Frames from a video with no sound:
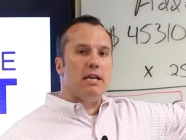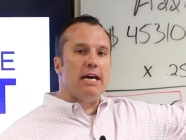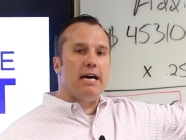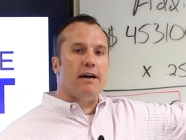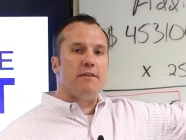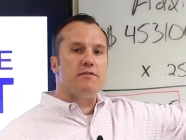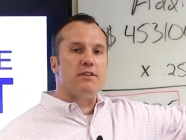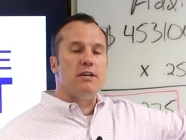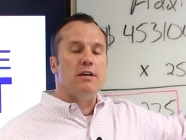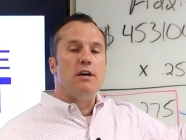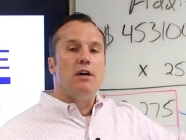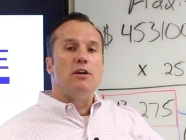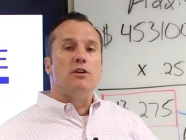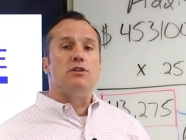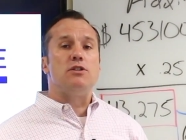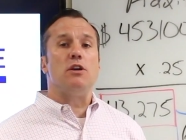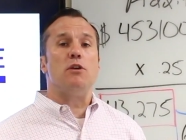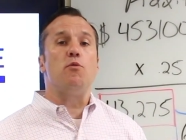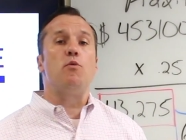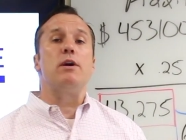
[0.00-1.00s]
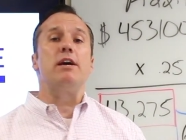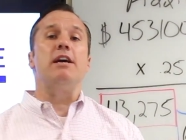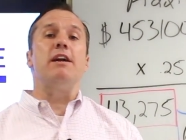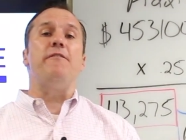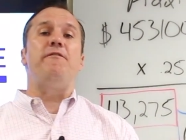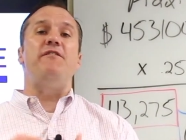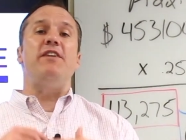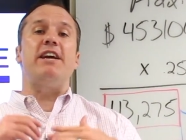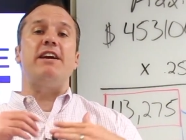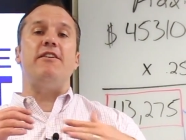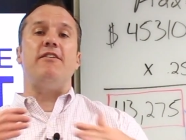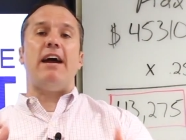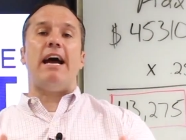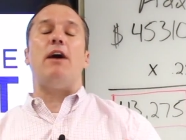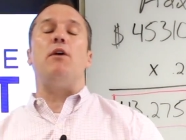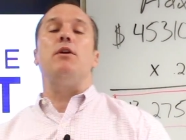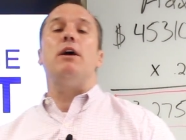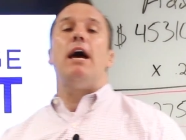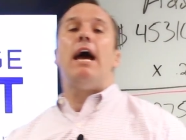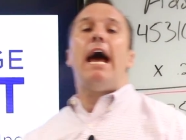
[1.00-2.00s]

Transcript: left. So we're going to figure out